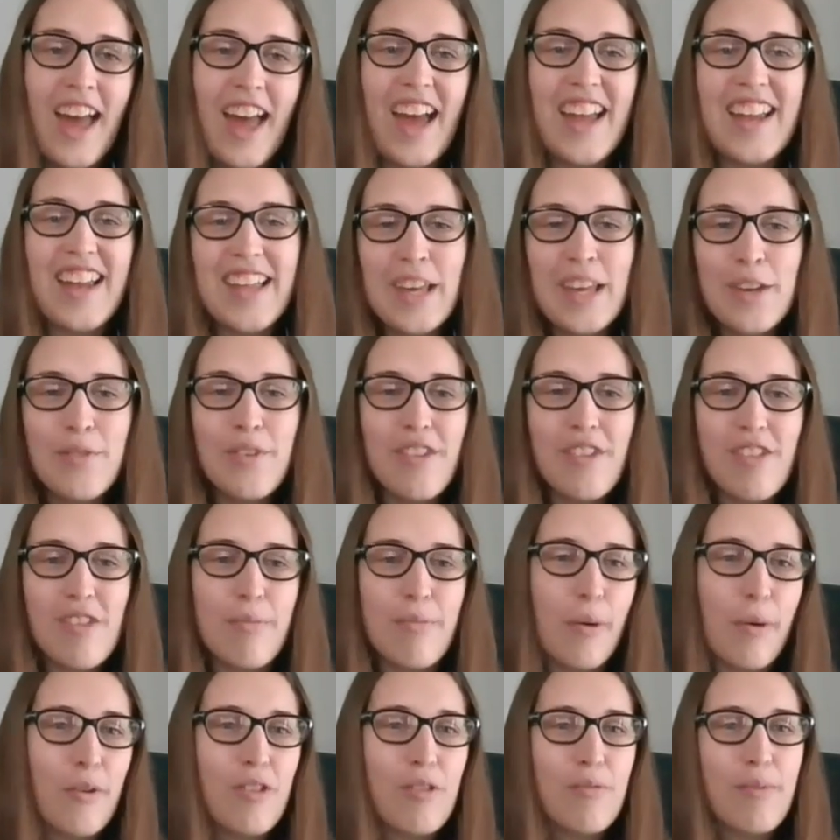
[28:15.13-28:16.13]
and he was
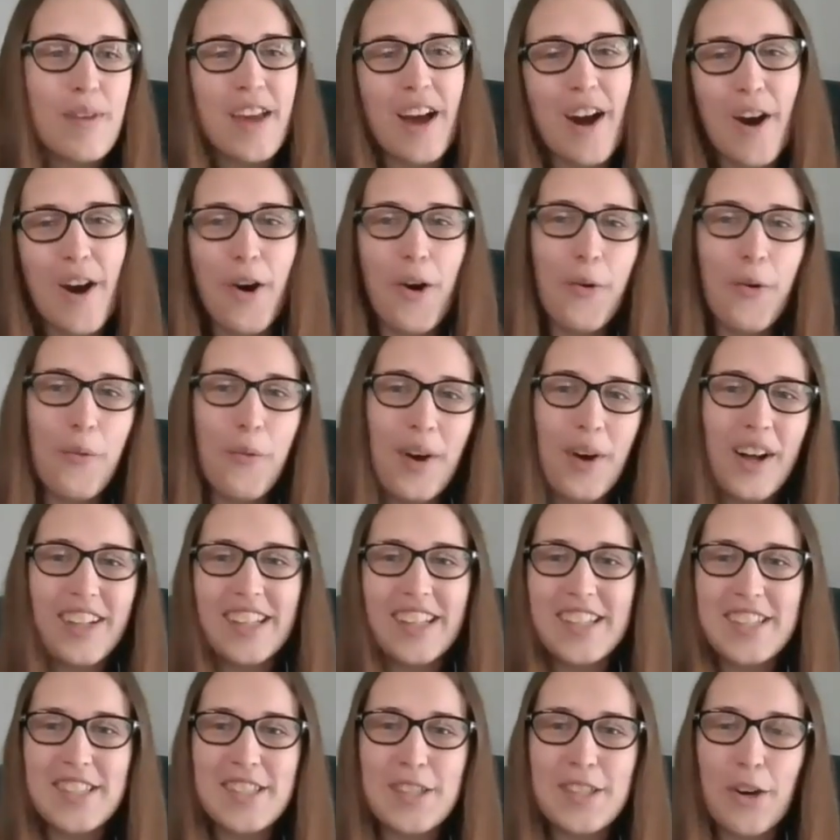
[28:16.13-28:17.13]
supposed to be, oh, well,
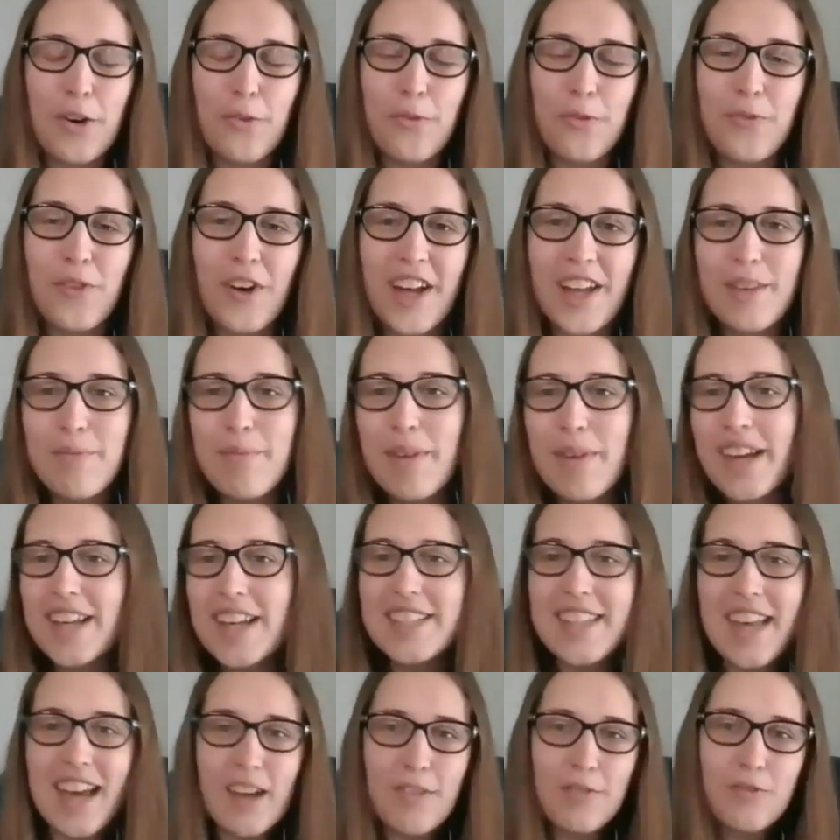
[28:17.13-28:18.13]
it's so fun
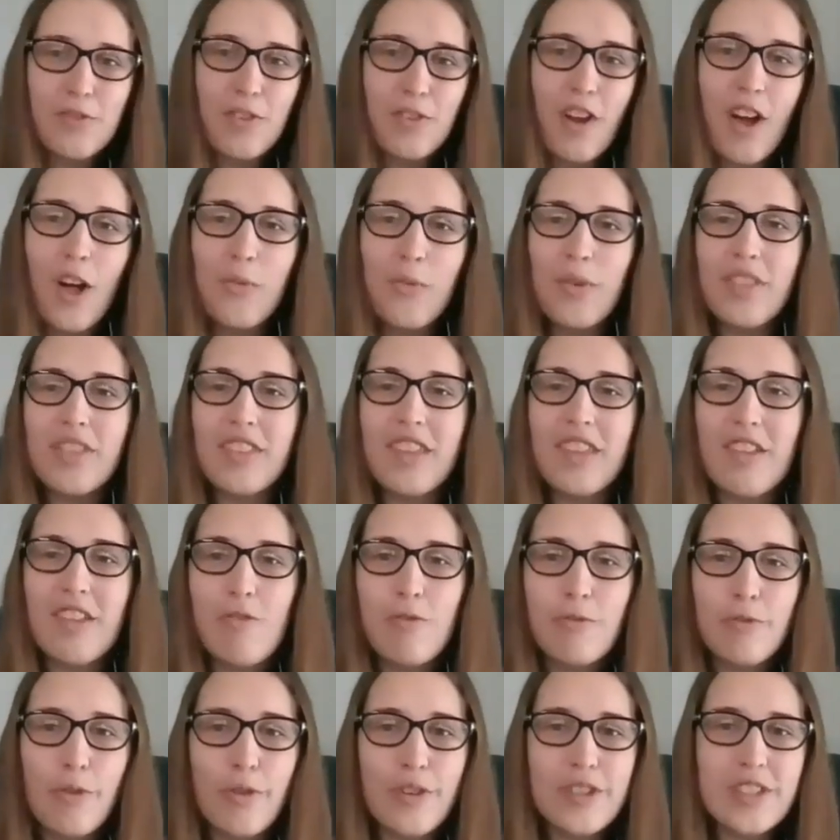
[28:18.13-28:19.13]
because after all, with
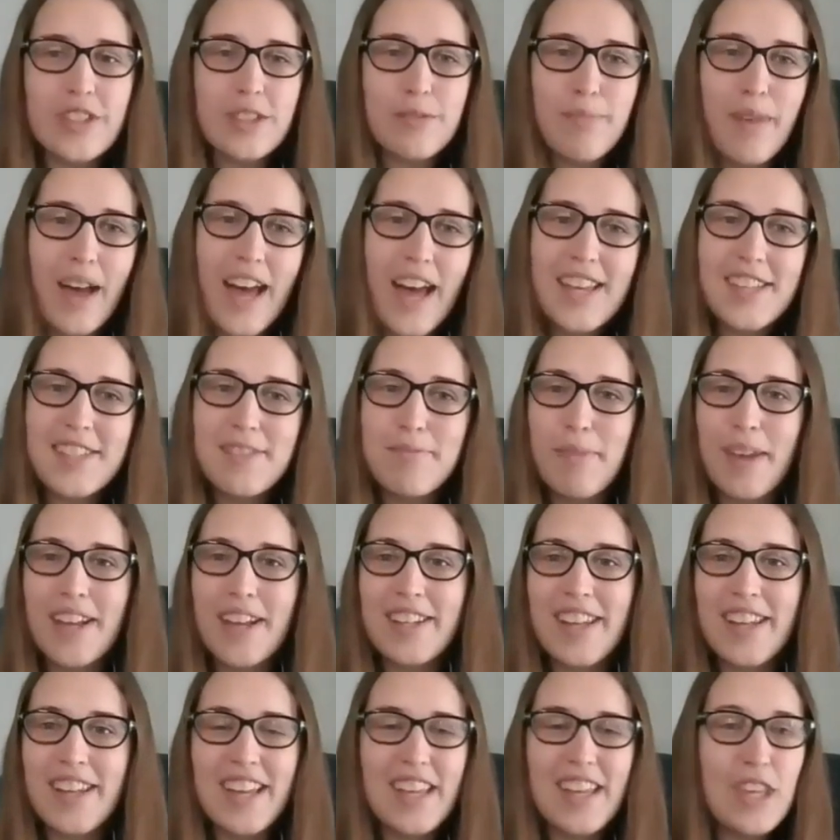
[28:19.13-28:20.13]
this forced mask
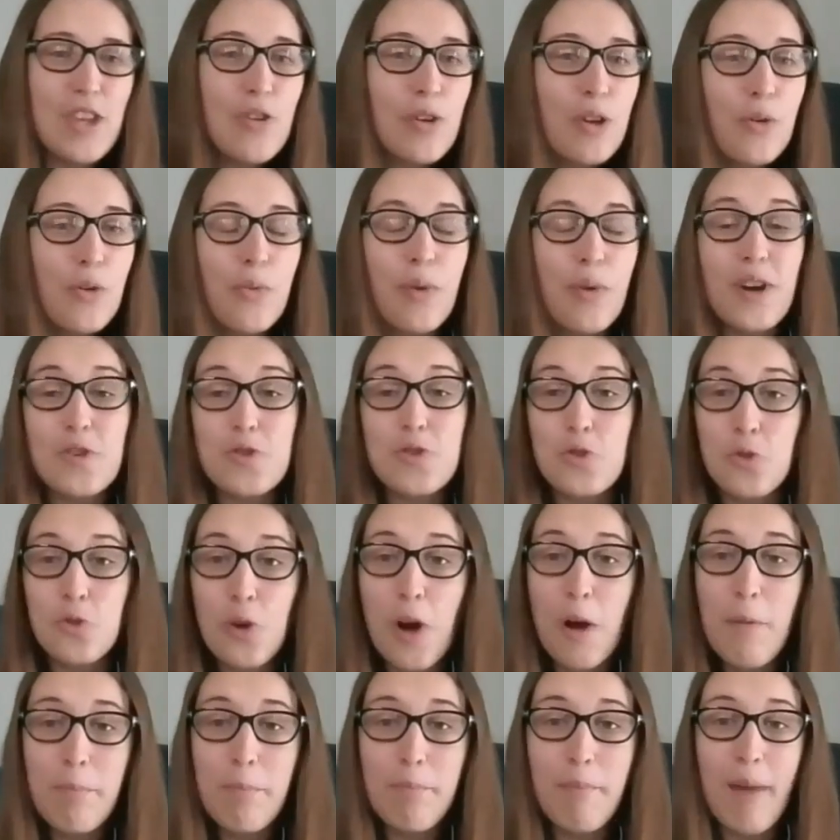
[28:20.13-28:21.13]
mandate, you can wear
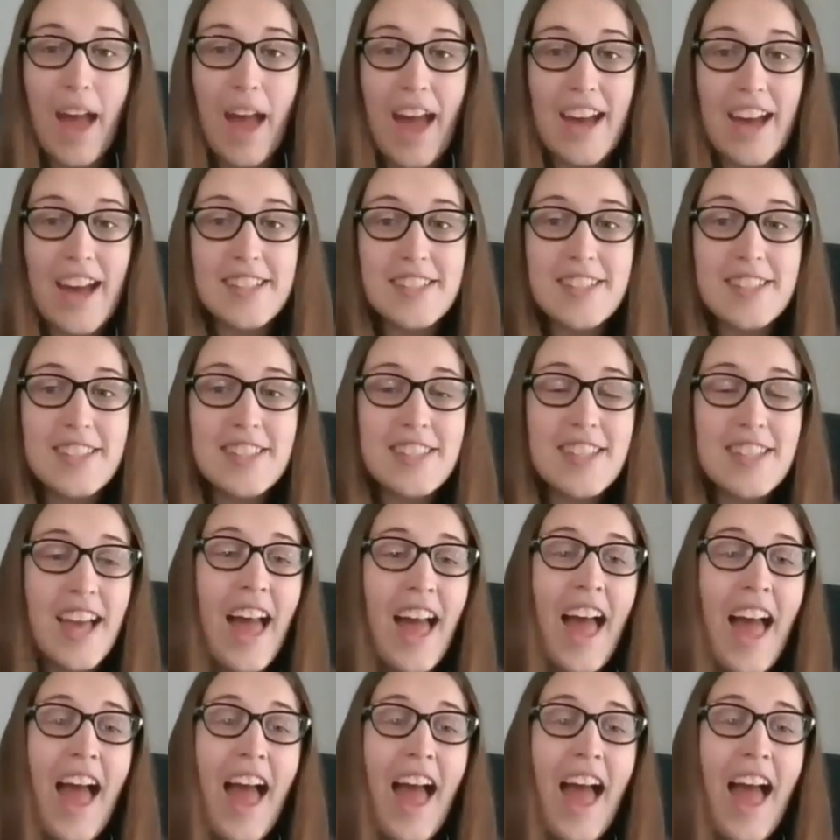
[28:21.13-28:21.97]
Trump masks.